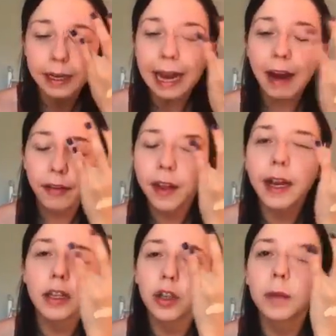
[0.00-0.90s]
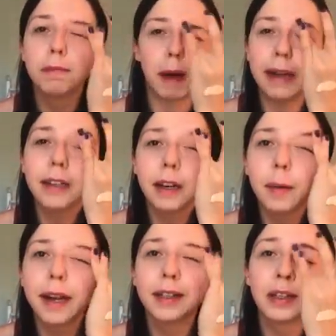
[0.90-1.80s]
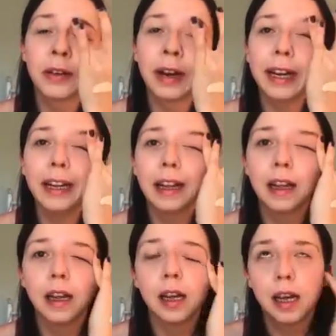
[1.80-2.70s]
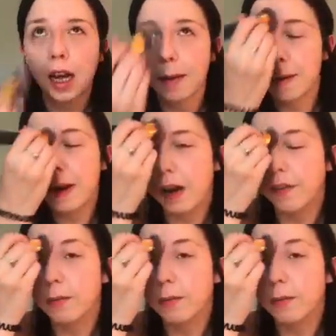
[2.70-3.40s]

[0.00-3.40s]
Like everything is just better when it's sunny. I mean, apart